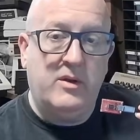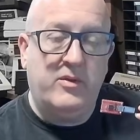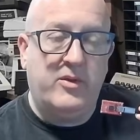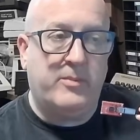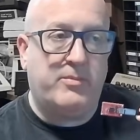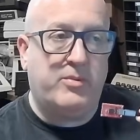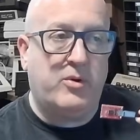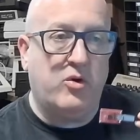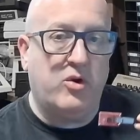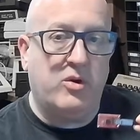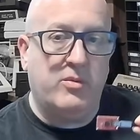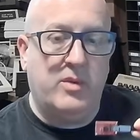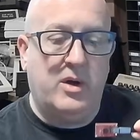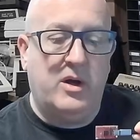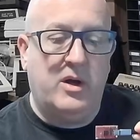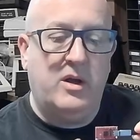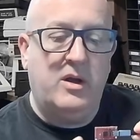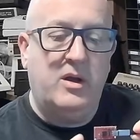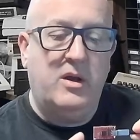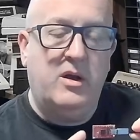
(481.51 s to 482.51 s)
the
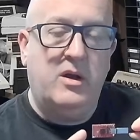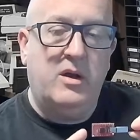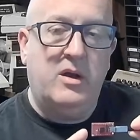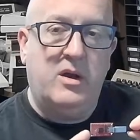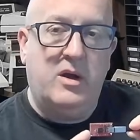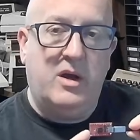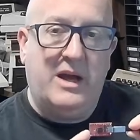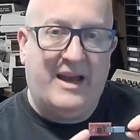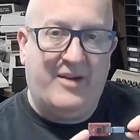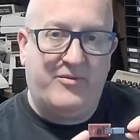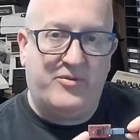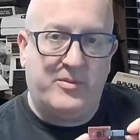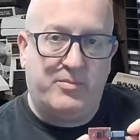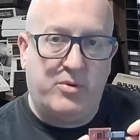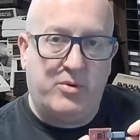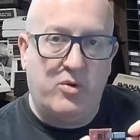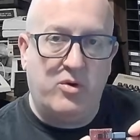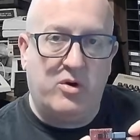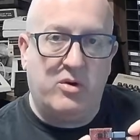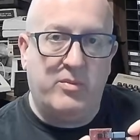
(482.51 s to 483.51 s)
programmer, after
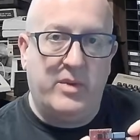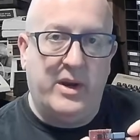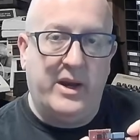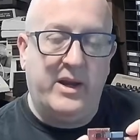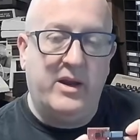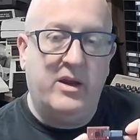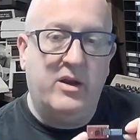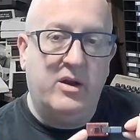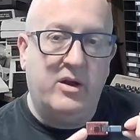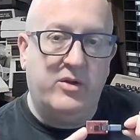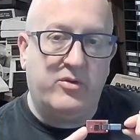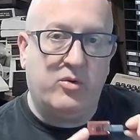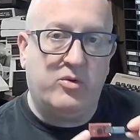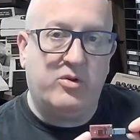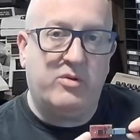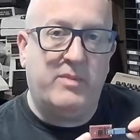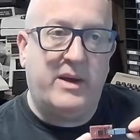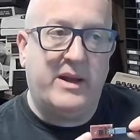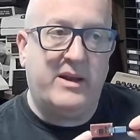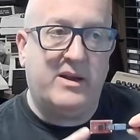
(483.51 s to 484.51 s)
programming, has
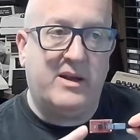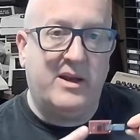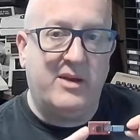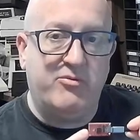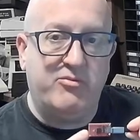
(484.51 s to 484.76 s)
automatically